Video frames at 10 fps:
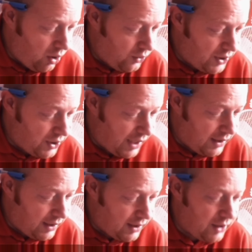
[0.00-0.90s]

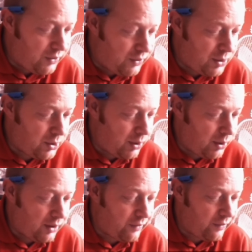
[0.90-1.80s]
understanding the difference between
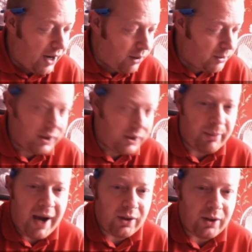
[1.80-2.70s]
an environment and a
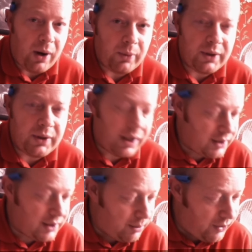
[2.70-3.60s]
background, that
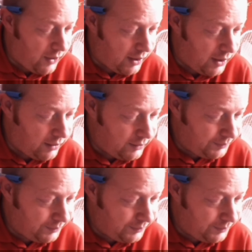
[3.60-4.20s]
type of thing.